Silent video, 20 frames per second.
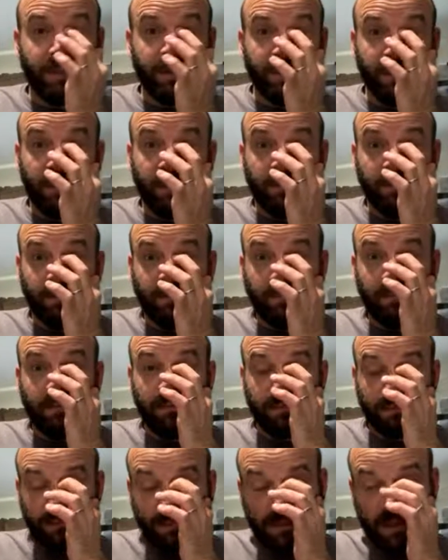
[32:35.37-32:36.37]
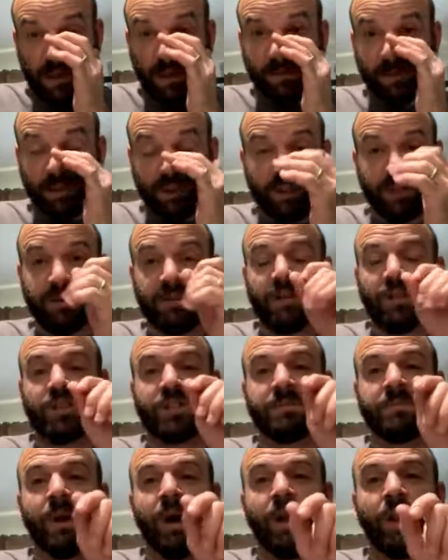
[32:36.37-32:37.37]
In the corners. But the isopods have not
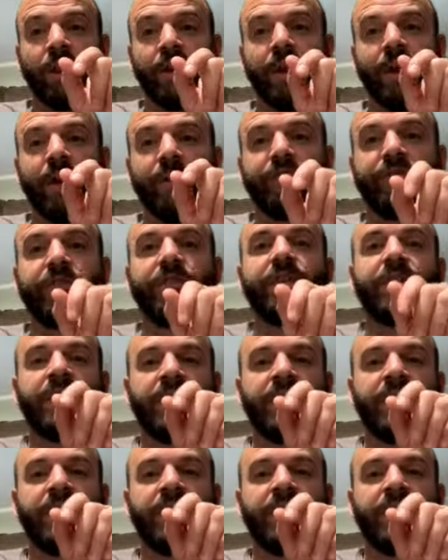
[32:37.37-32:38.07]
figured that shit out.